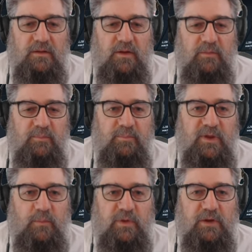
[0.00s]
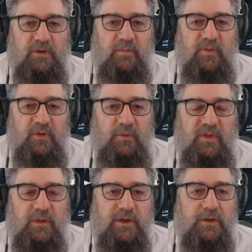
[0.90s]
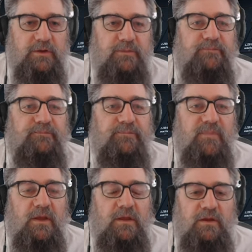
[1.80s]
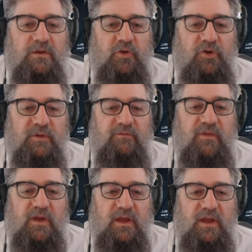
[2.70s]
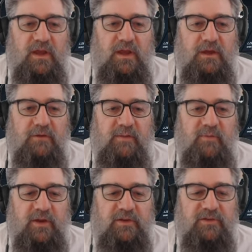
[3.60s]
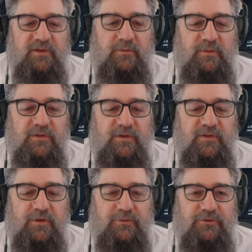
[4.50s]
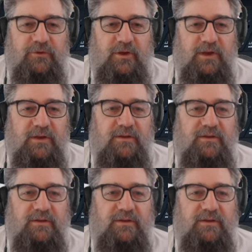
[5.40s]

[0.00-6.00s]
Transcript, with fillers: I am betting we're going uphill. There we go. You've got to be very patient with this old train.